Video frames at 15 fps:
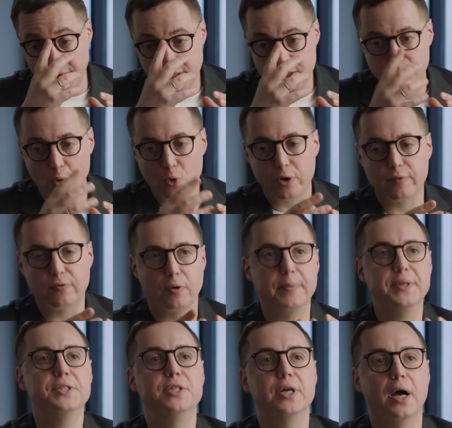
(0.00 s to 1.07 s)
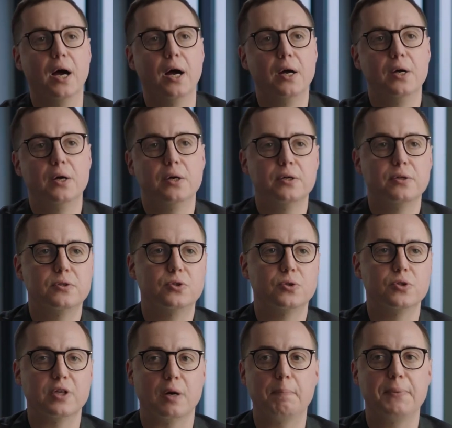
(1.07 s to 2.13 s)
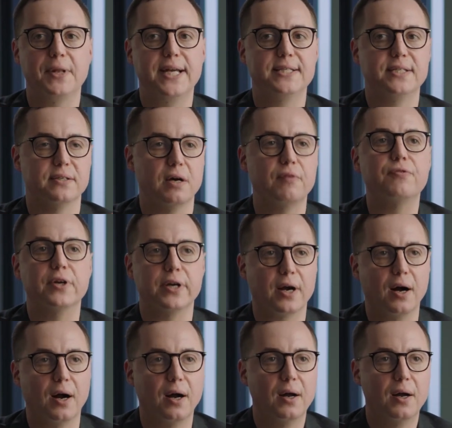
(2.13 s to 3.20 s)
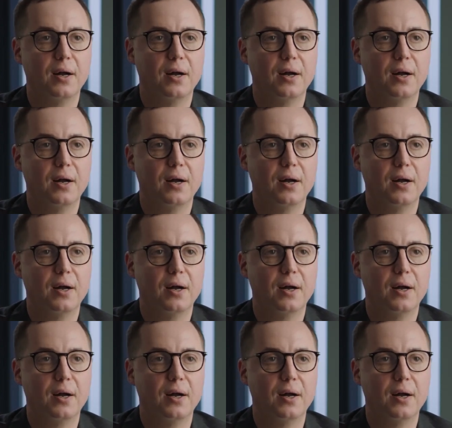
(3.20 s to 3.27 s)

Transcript: exporting from India to some place in Africa,